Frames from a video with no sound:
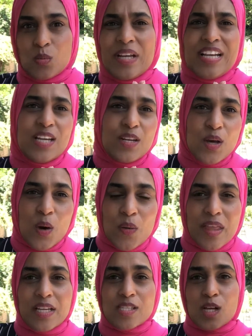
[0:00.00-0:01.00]
We know
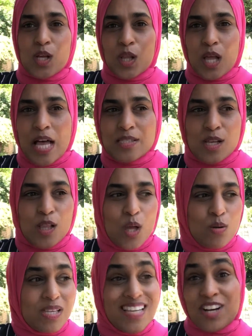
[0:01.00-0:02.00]
that He's as
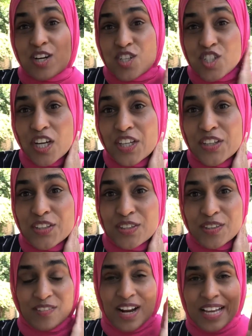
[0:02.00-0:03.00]
close as our jugular,
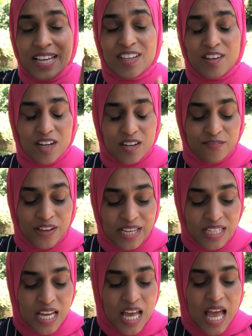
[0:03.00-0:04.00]
right? Vein.